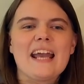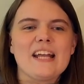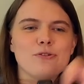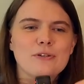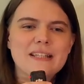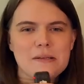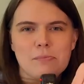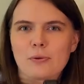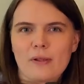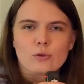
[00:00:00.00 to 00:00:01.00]
and you could
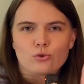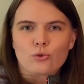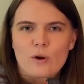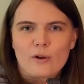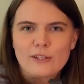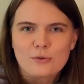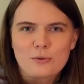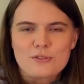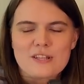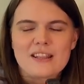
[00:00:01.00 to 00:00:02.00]
keep your little drawing
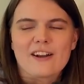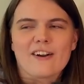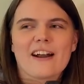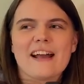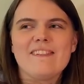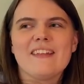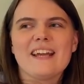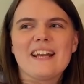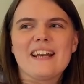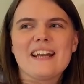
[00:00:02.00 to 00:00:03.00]
tools in there, and
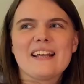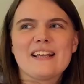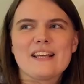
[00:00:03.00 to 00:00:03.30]
then